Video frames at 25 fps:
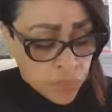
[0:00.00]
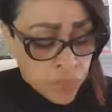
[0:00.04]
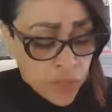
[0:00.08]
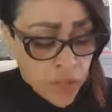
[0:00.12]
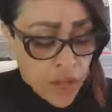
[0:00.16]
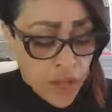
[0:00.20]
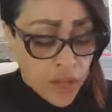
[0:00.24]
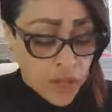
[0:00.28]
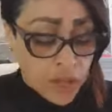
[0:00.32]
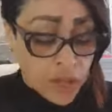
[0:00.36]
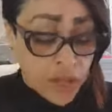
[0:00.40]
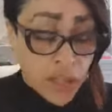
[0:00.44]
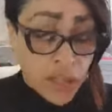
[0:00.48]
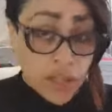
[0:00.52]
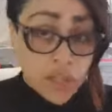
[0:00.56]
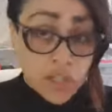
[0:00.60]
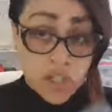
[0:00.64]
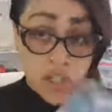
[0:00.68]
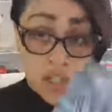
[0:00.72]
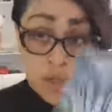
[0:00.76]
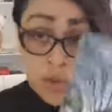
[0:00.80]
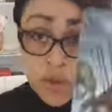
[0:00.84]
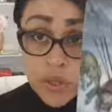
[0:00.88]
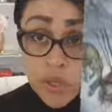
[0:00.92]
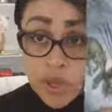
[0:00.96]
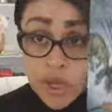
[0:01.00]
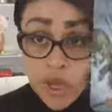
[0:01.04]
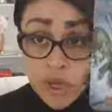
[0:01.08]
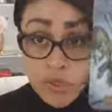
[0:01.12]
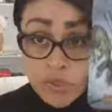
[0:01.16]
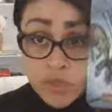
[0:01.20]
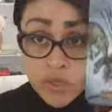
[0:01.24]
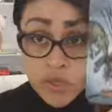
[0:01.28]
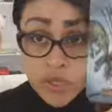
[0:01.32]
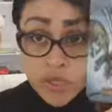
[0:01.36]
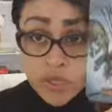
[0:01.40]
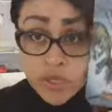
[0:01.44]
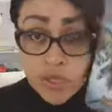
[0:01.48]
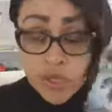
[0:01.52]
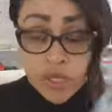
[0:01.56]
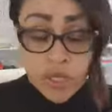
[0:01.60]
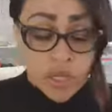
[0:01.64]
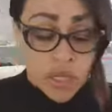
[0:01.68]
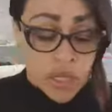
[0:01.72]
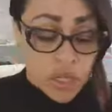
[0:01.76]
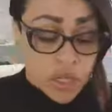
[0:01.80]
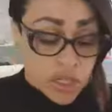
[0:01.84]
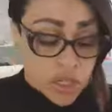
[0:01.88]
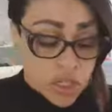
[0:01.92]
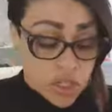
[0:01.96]
How they are showing up to the
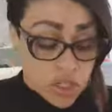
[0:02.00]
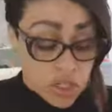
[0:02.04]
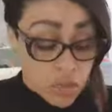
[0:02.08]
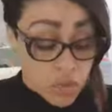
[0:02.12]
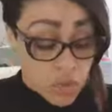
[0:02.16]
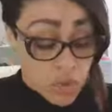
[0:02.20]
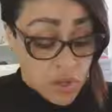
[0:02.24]
connection.